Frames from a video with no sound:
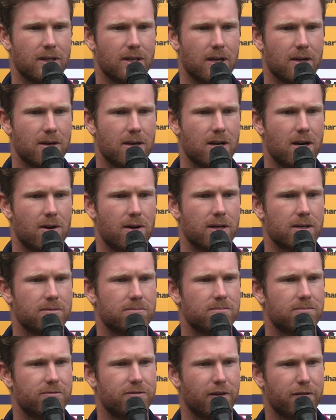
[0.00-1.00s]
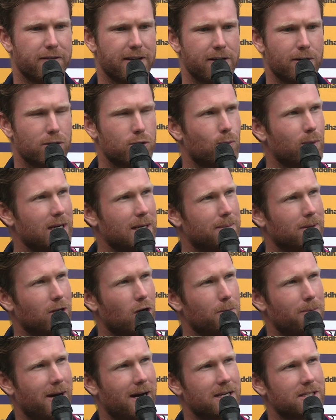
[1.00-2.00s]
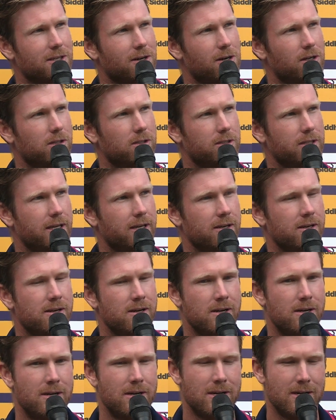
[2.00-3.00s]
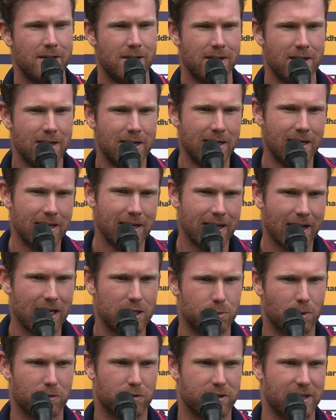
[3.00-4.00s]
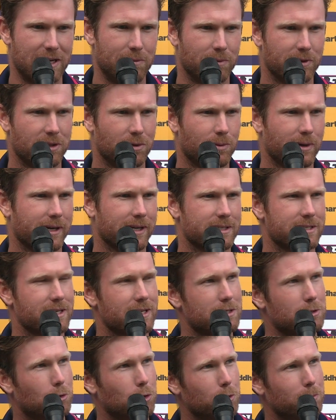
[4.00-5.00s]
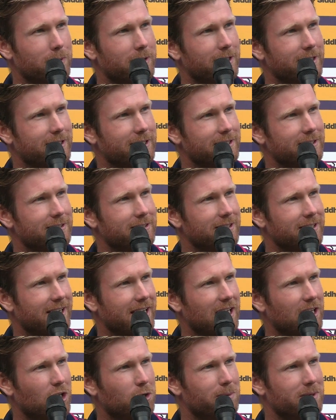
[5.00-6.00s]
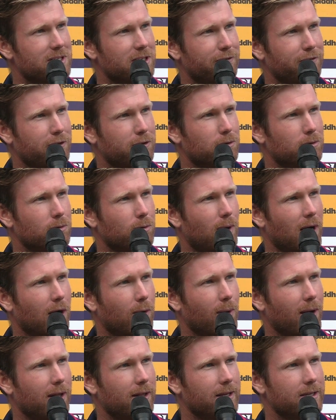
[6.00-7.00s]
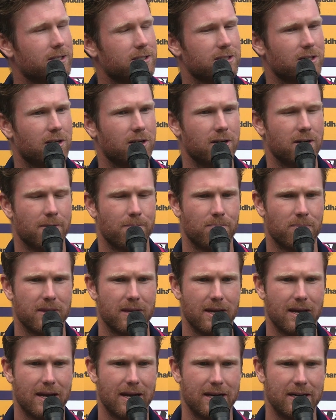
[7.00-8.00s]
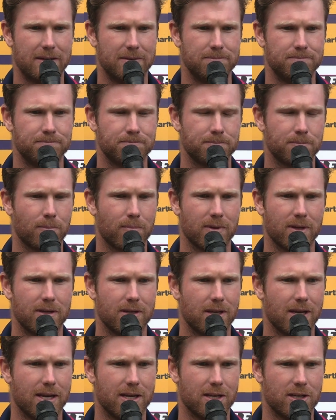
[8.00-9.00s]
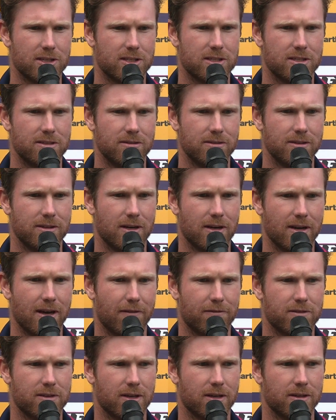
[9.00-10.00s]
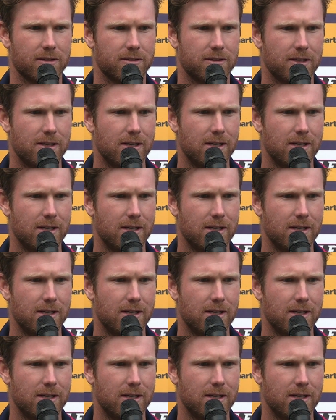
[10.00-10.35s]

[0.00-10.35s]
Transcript: a 15 or 20 below par total, and then as we've seen with the wickets in this tournament, it can get a little bit difficult quite quickly. So you just have to,